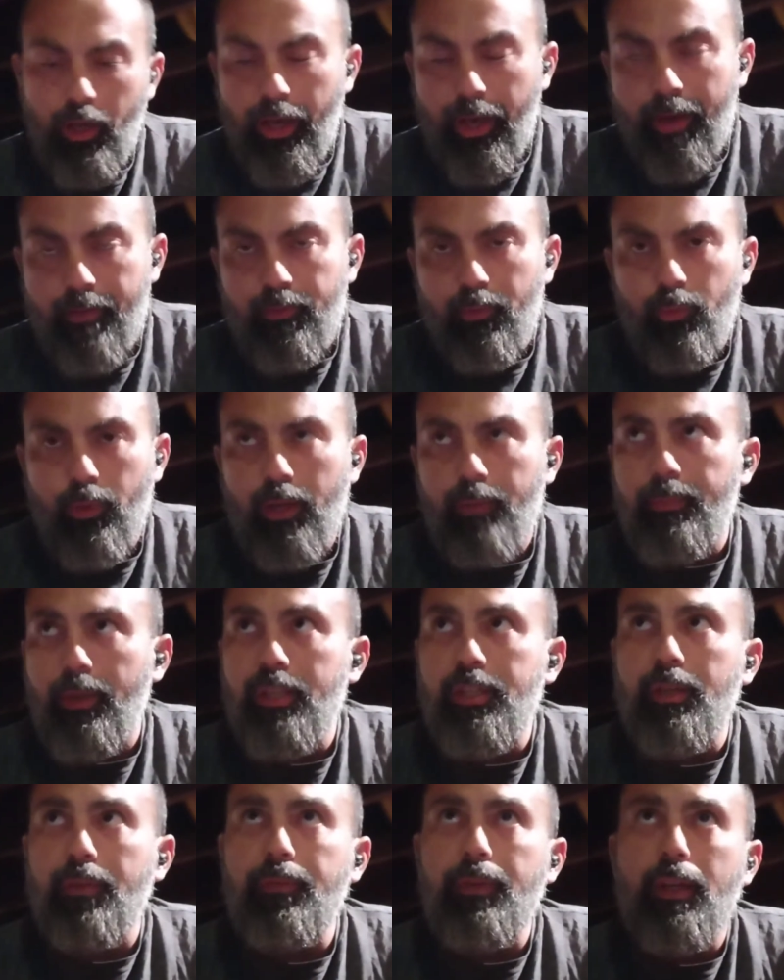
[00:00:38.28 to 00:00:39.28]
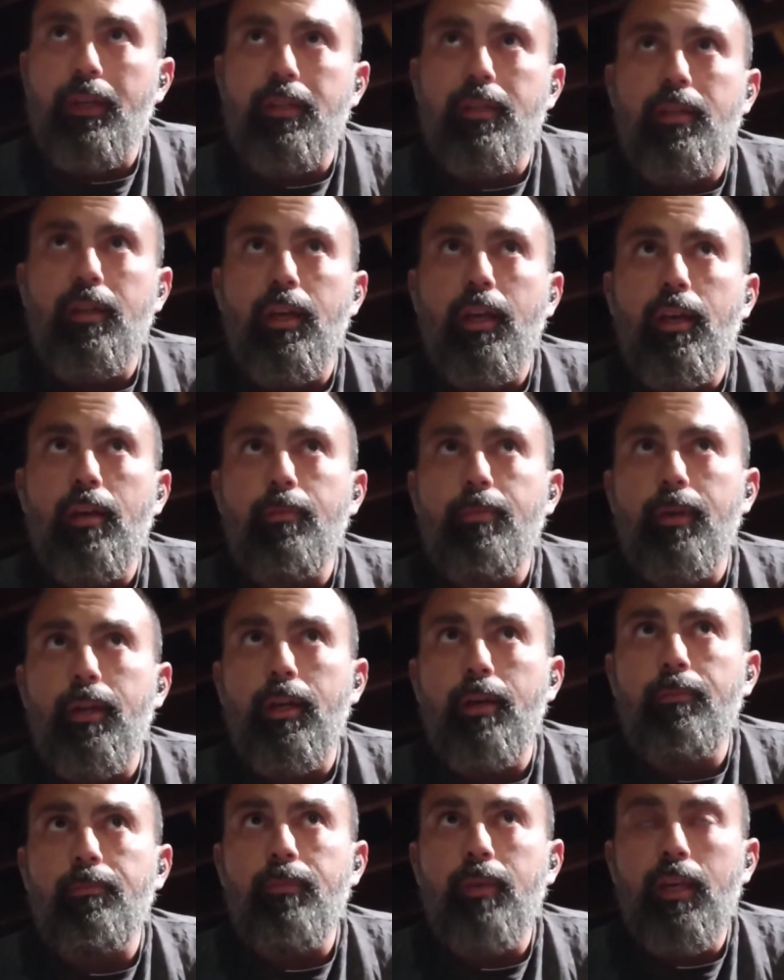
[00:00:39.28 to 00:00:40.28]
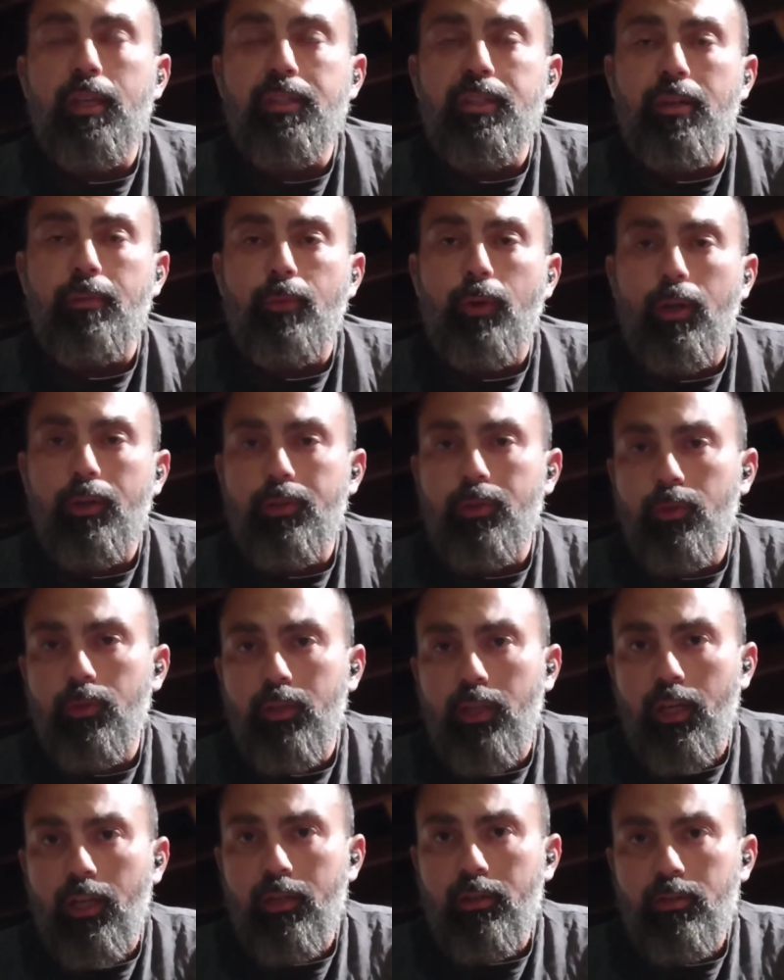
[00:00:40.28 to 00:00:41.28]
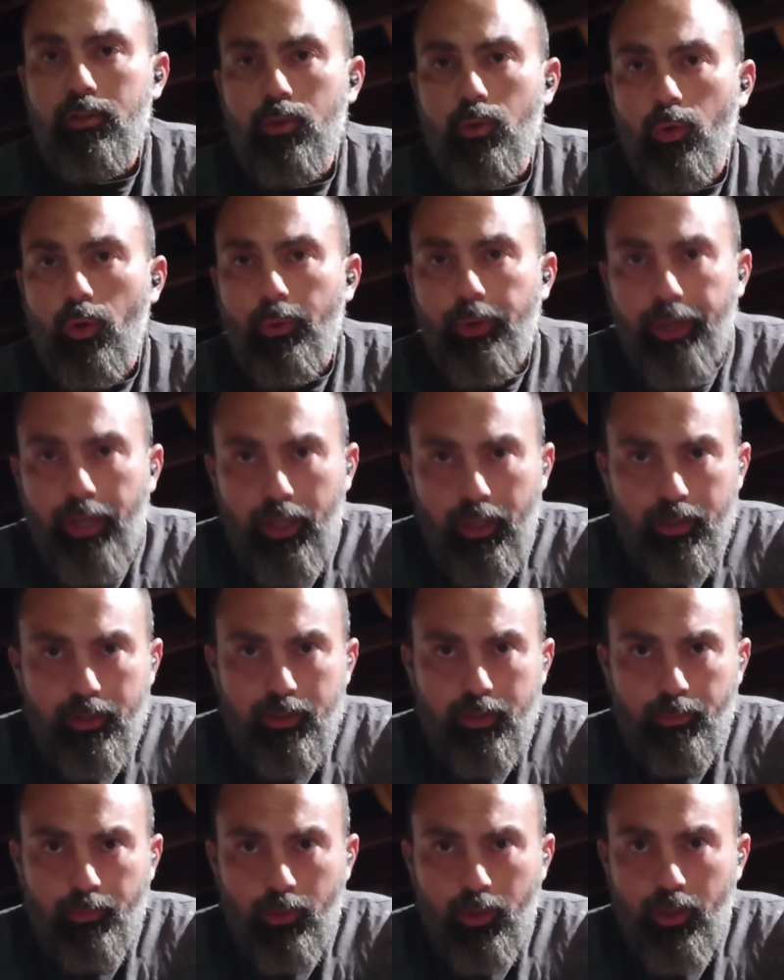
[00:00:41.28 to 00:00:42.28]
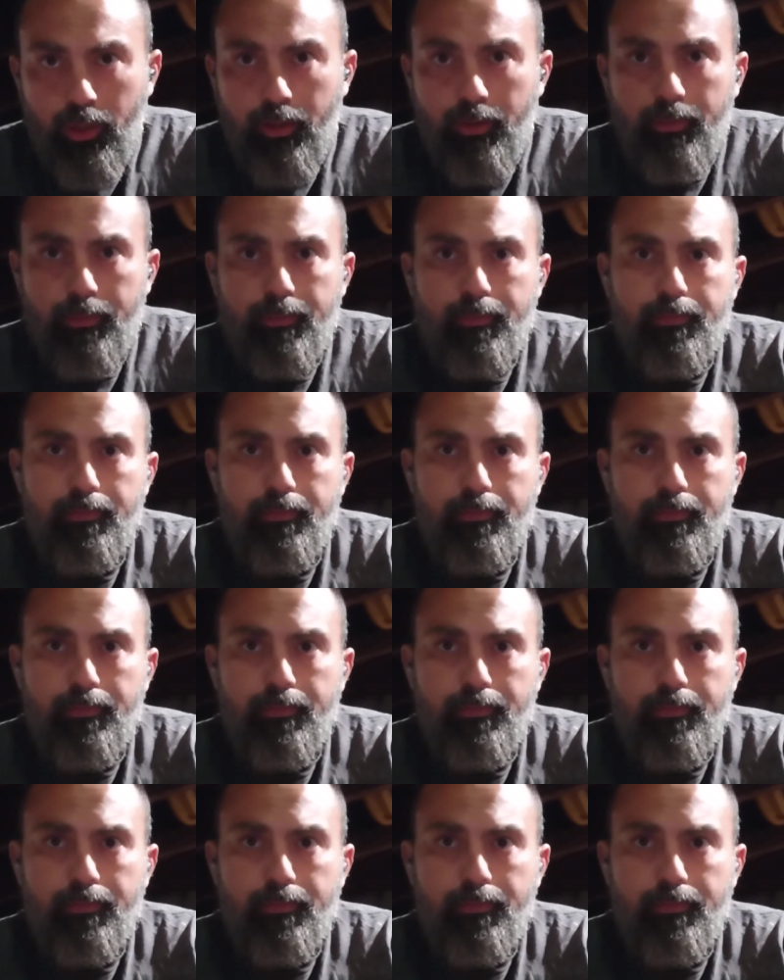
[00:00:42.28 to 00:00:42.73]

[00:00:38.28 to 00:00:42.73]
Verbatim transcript: I haven't weighed myself yet today, but I'm guessing I'm around 210, 208 somewhere.